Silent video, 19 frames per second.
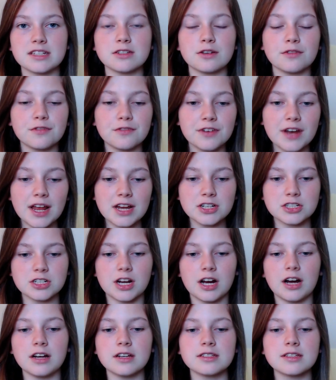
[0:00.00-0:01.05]
So
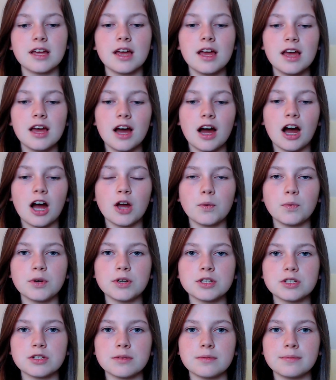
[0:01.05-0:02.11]
flashcards I
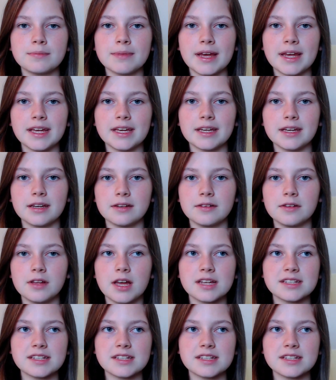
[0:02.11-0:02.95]
would make,